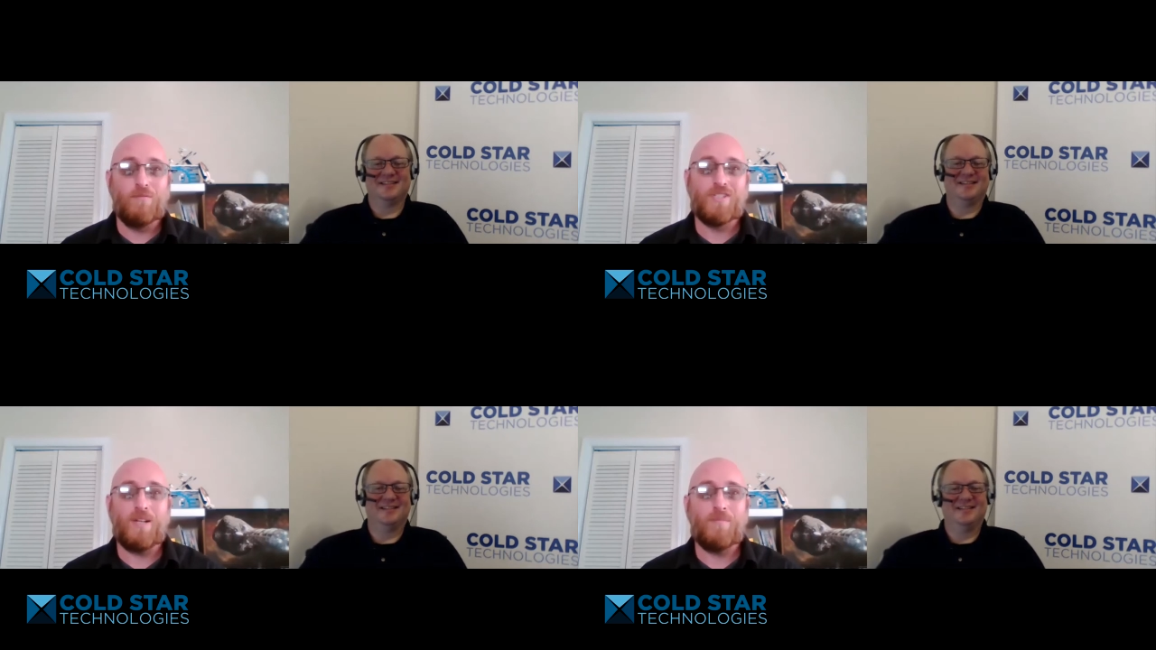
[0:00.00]

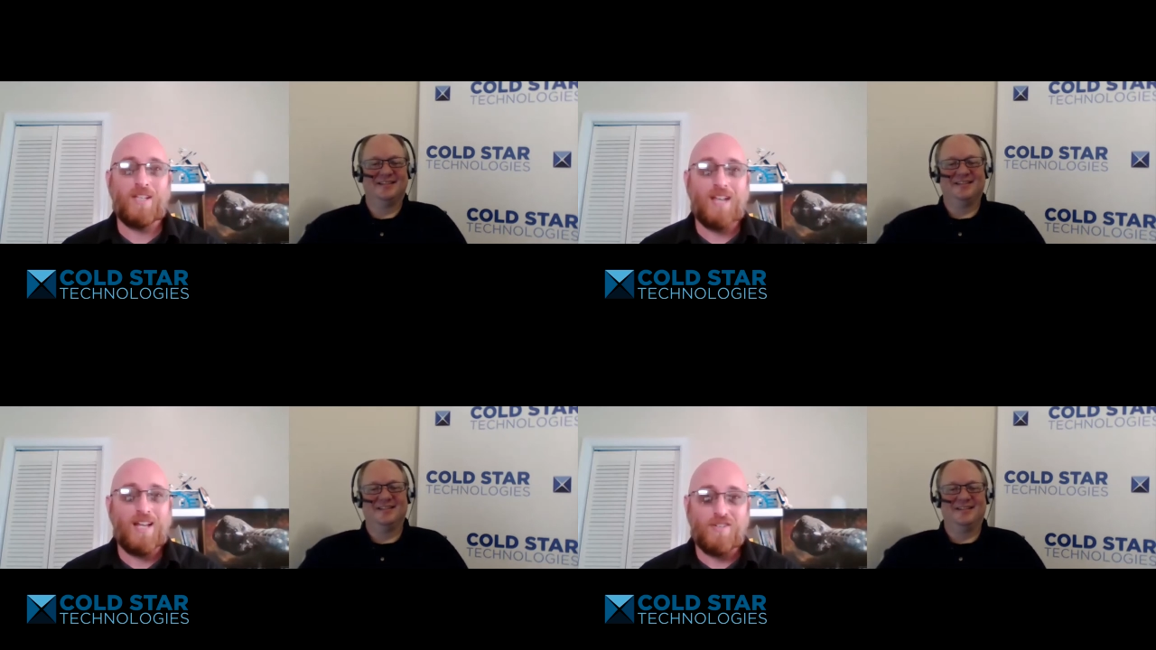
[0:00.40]
Speaker 1: with
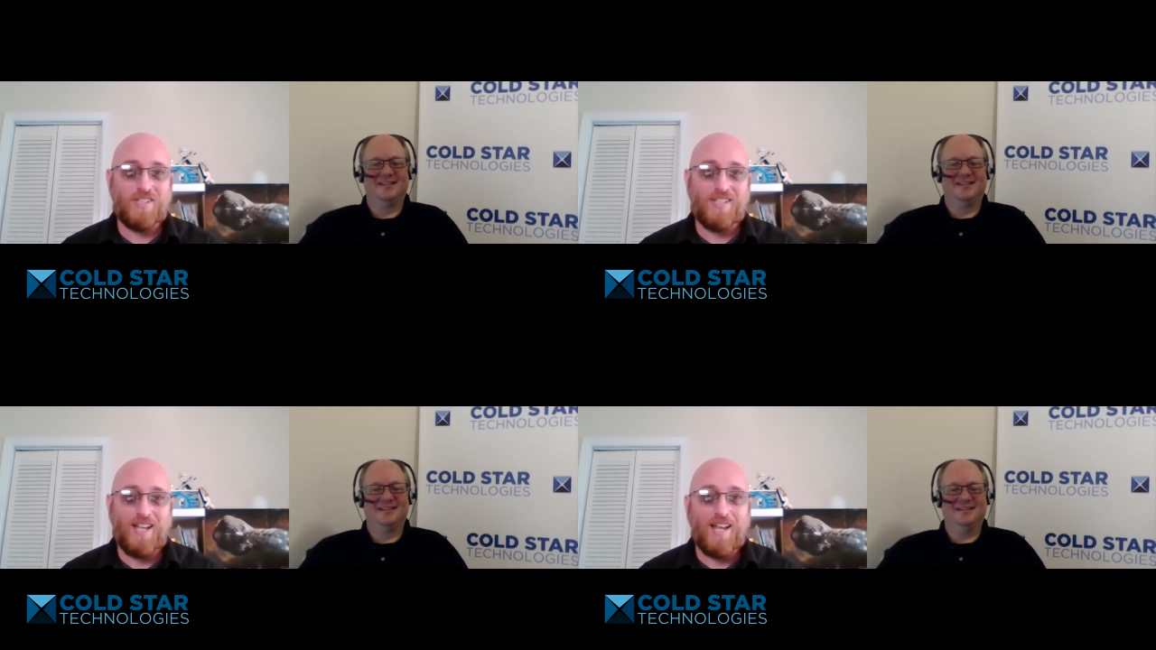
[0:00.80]
something I
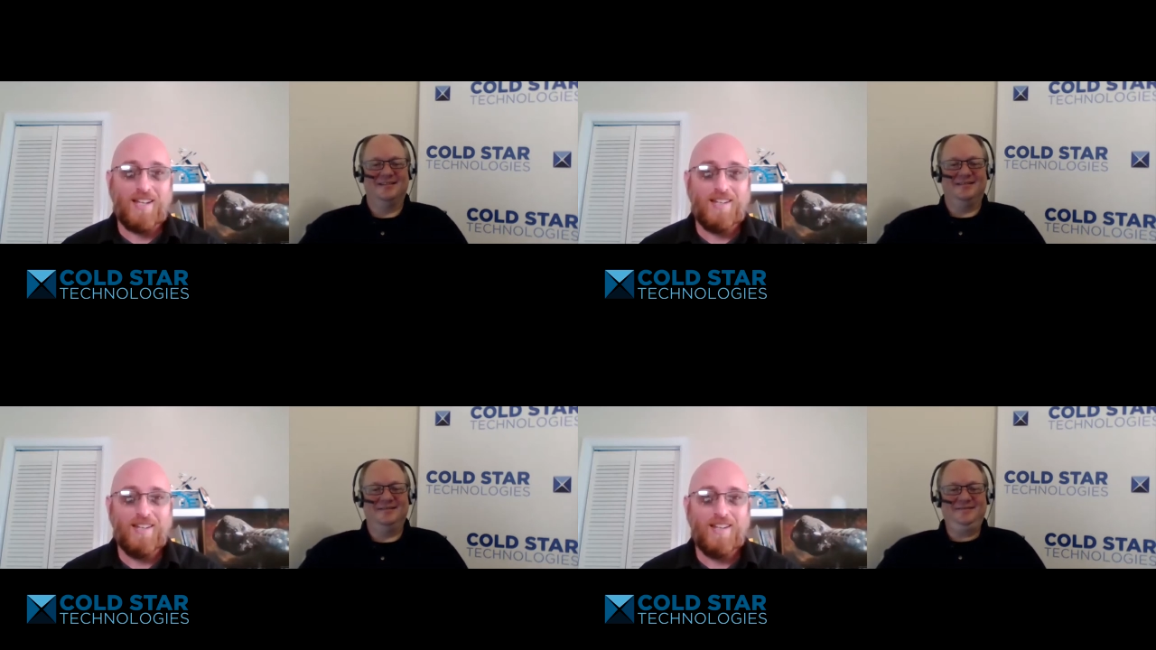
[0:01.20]
just
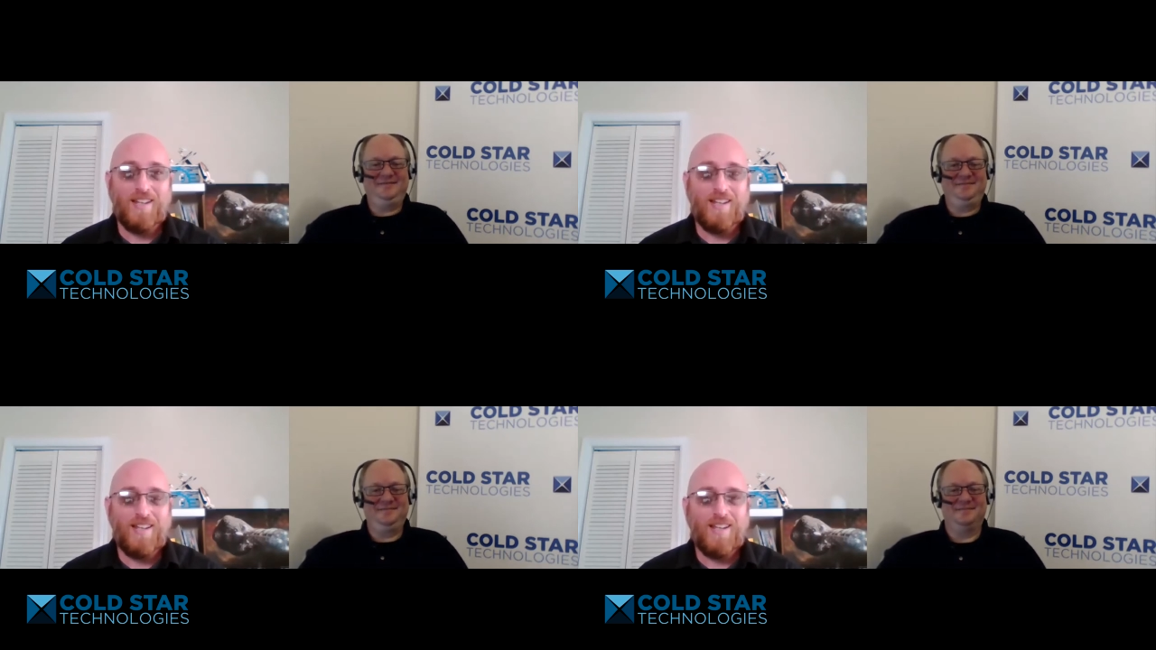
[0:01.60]
said.
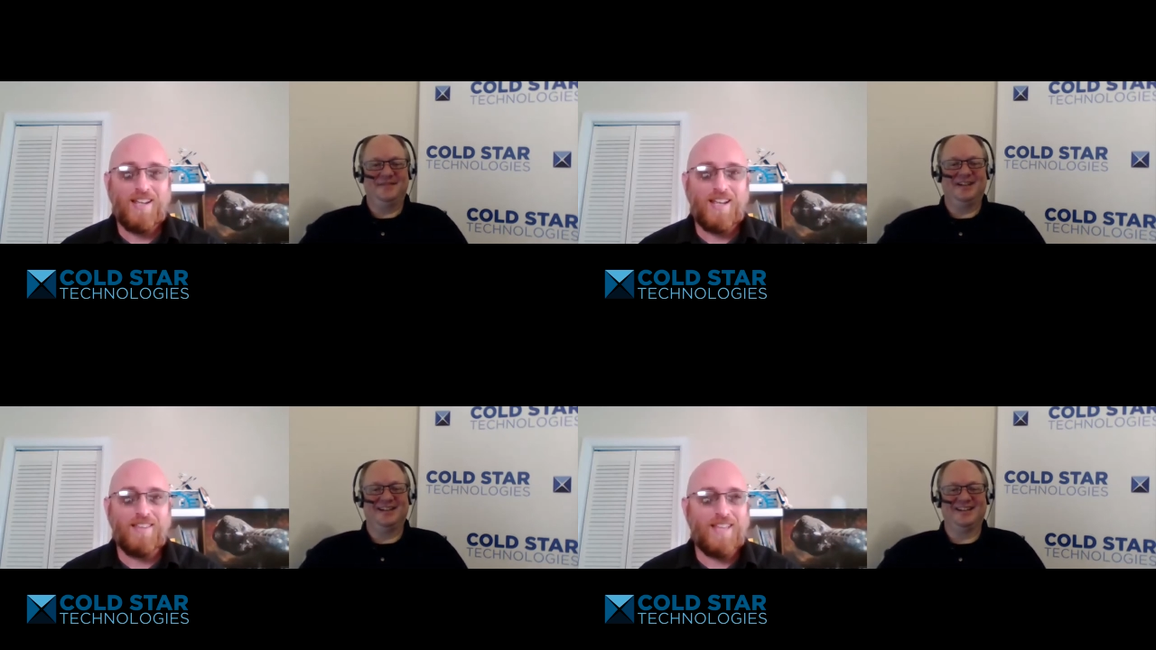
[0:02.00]
And